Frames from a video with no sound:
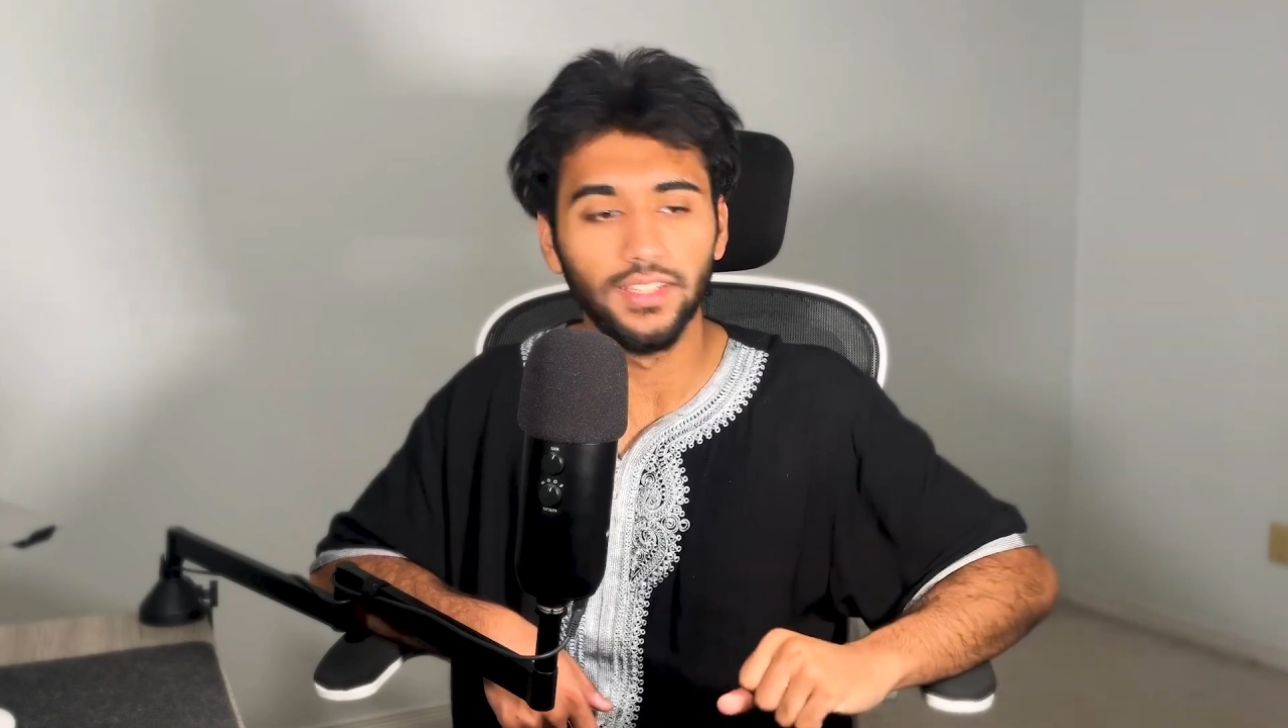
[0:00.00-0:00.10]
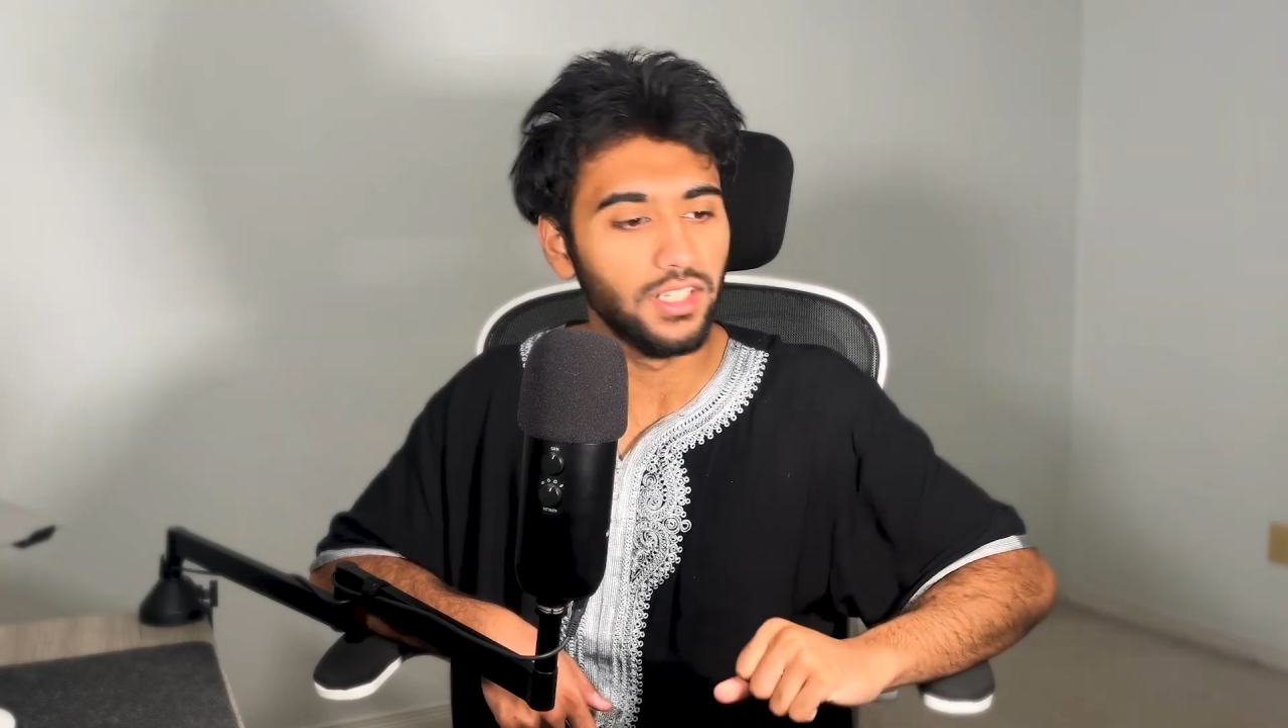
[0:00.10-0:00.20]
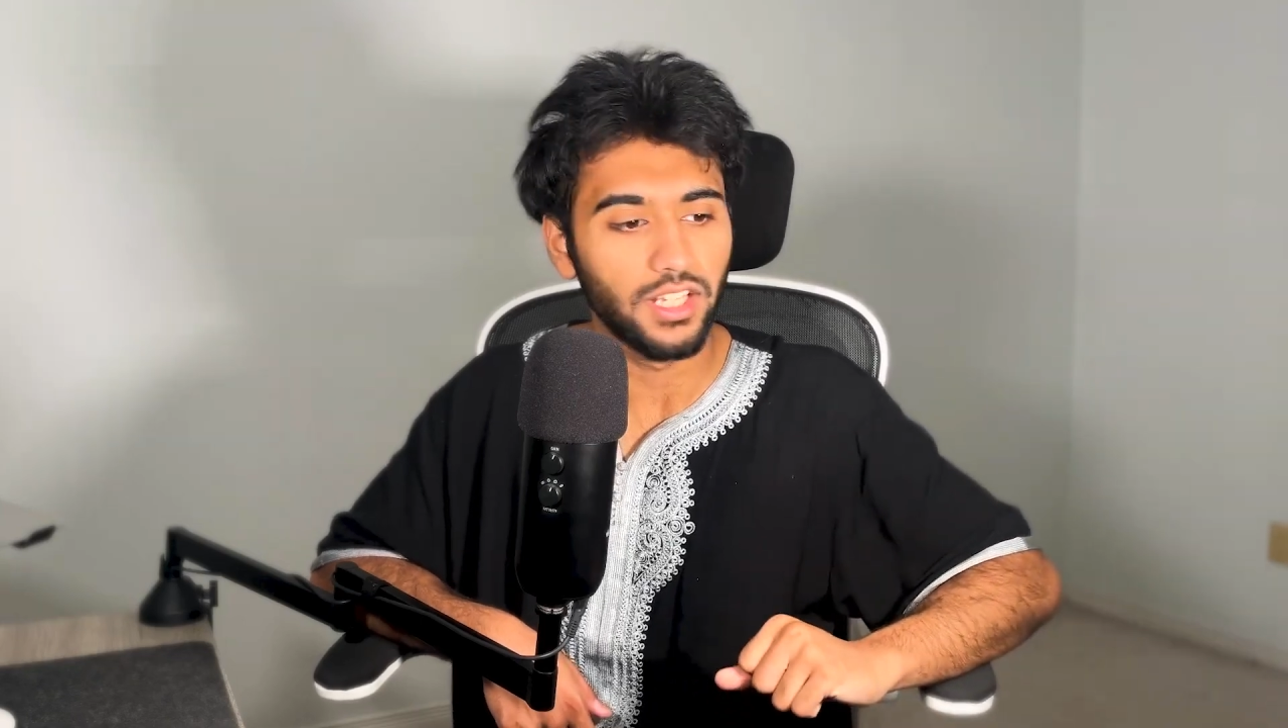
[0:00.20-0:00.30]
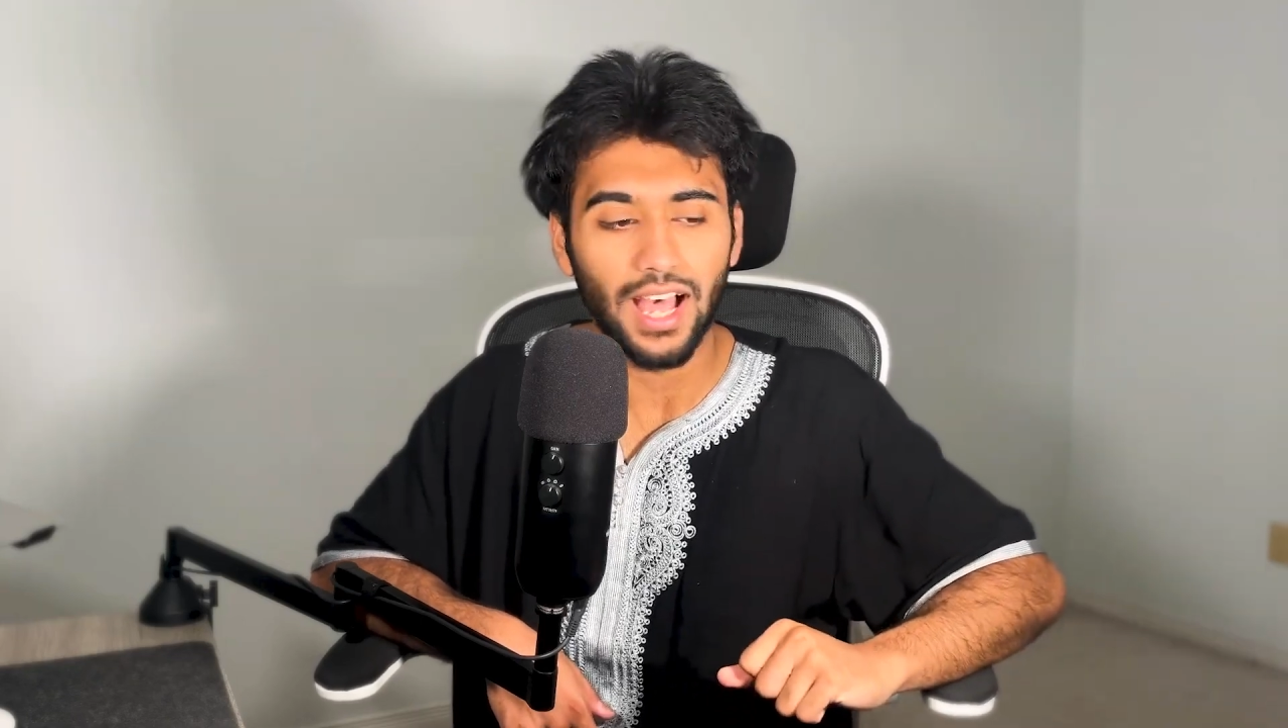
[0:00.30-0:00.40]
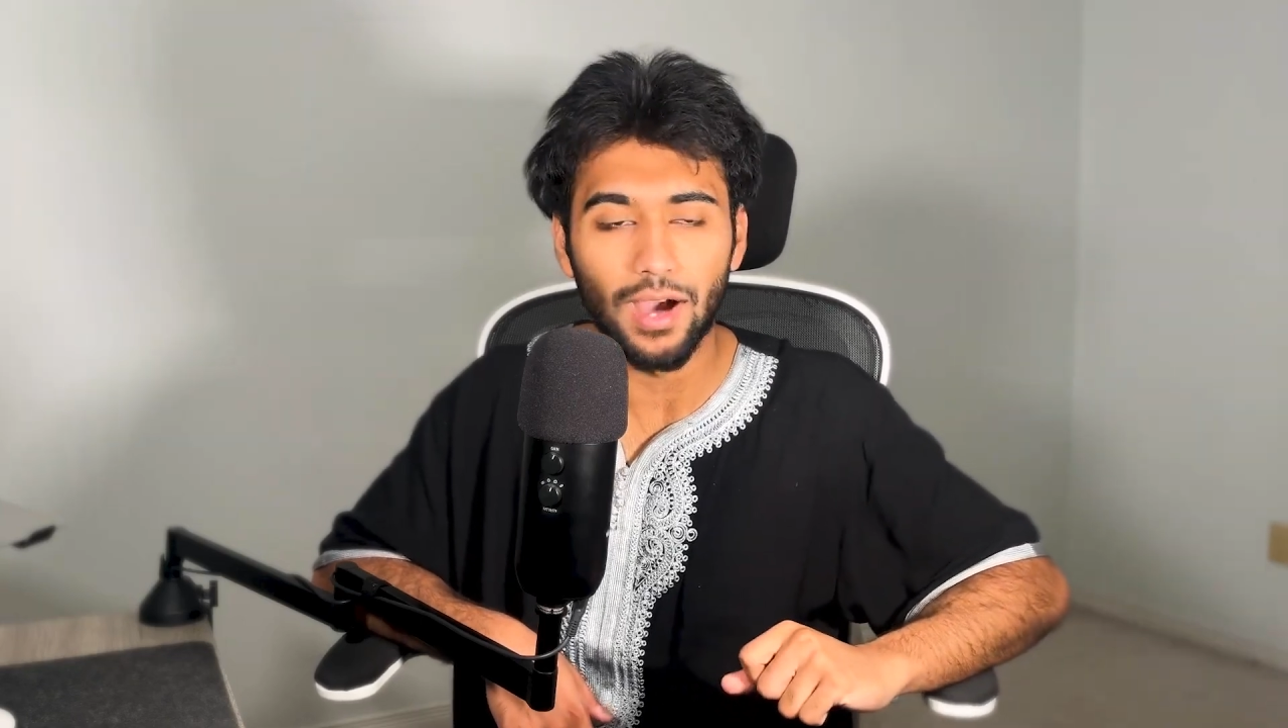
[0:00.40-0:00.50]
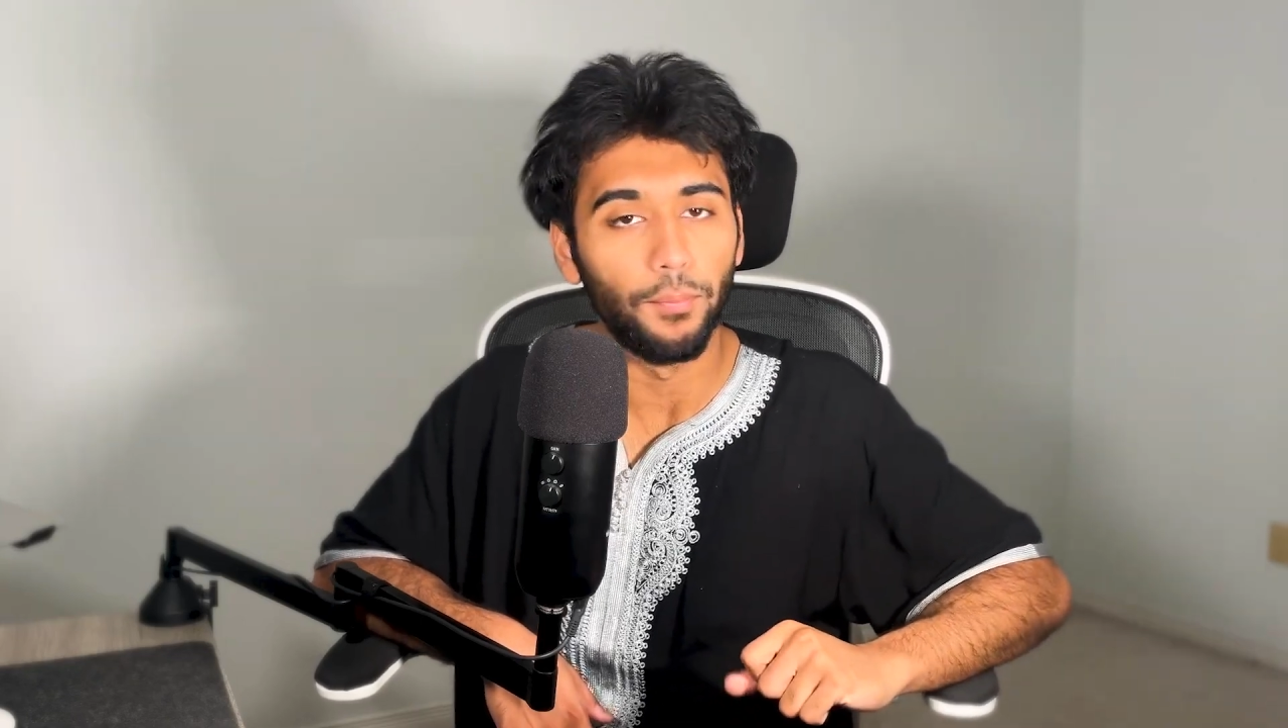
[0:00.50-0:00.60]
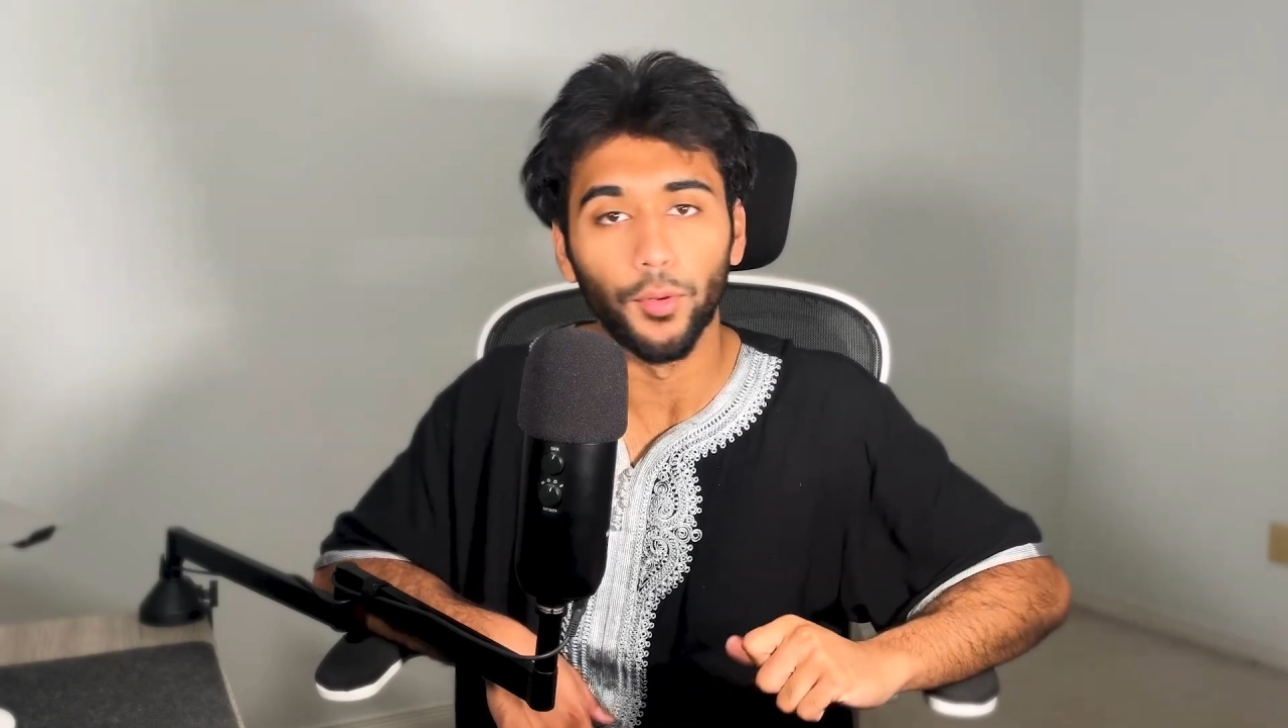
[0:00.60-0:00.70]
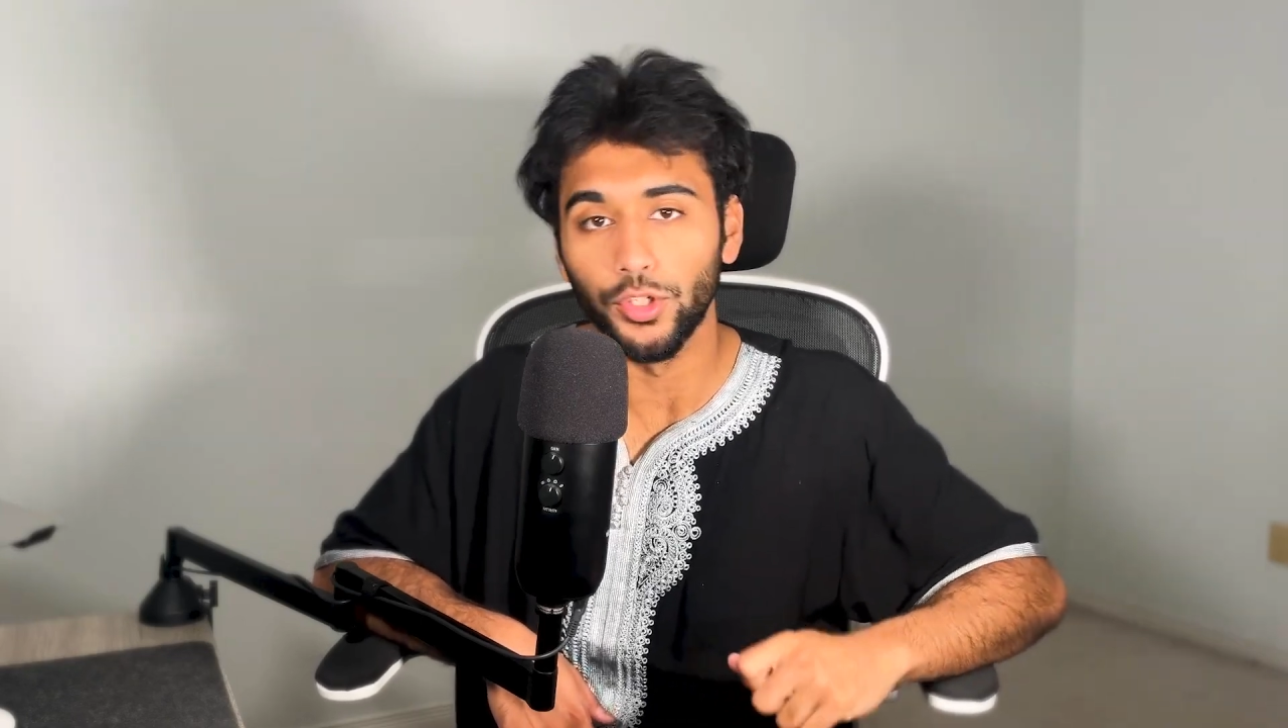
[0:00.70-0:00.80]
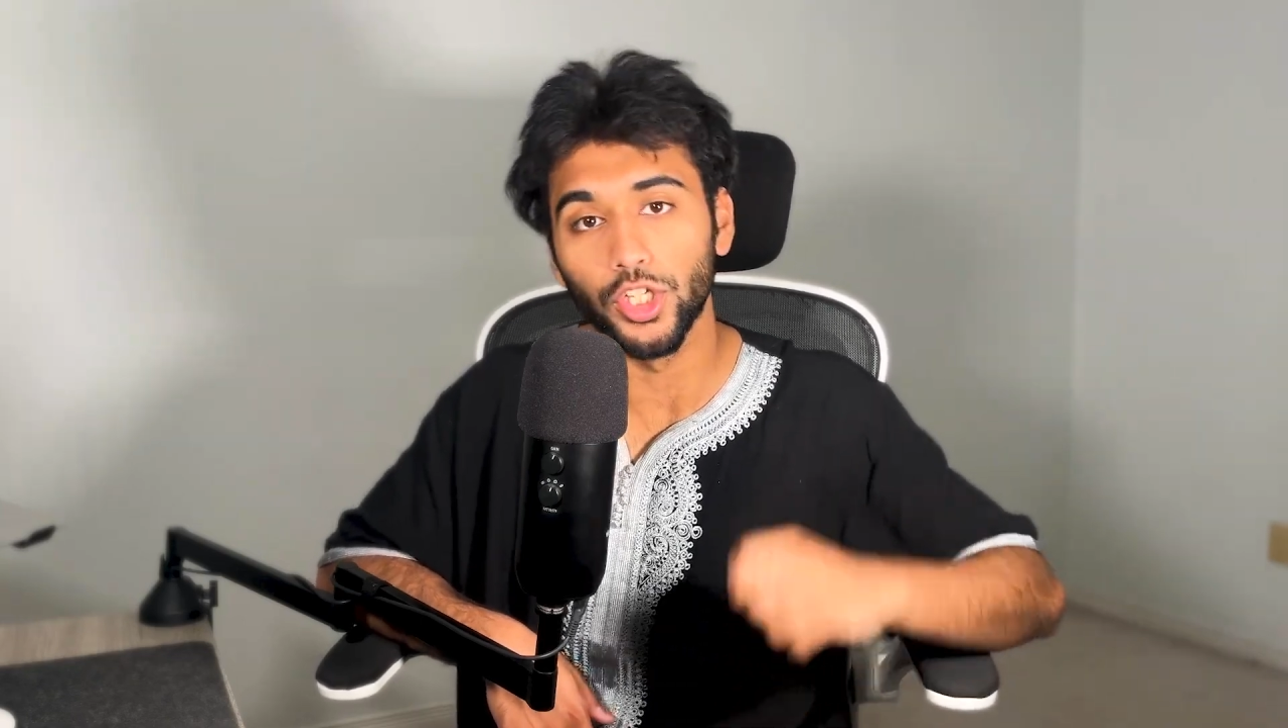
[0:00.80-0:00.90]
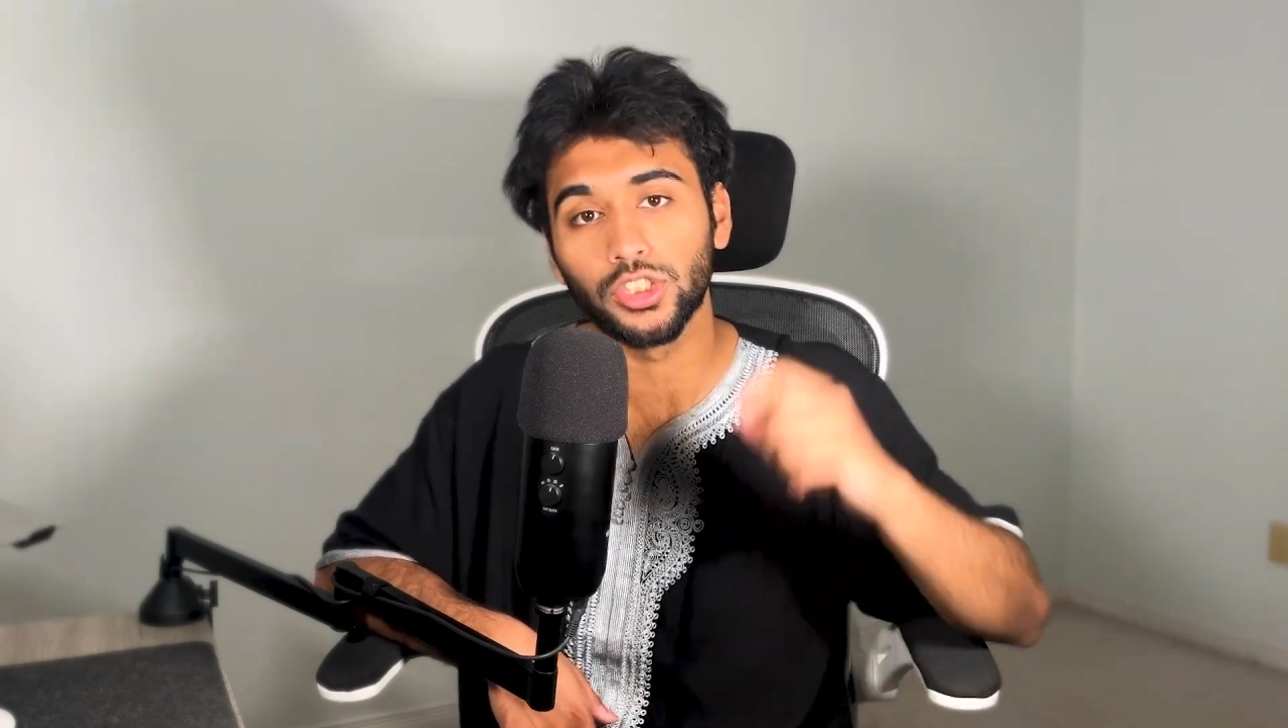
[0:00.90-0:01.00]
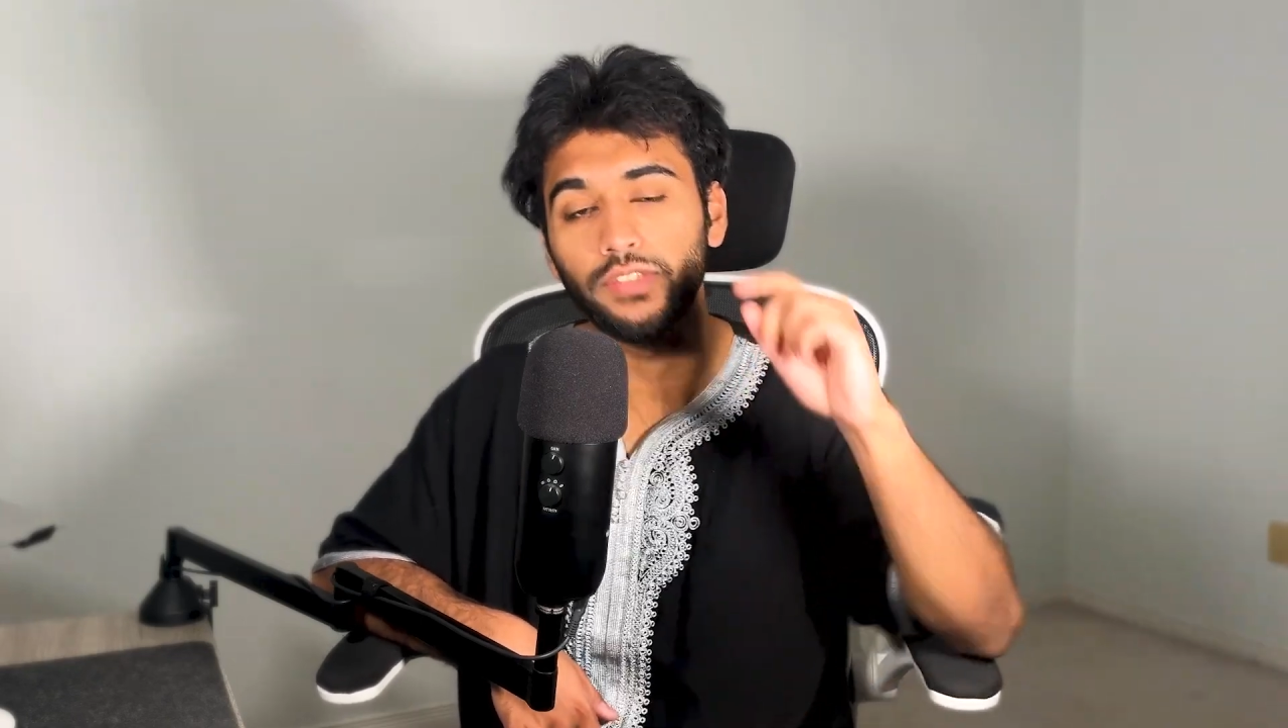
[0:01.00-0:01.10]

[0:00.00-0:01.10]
how productive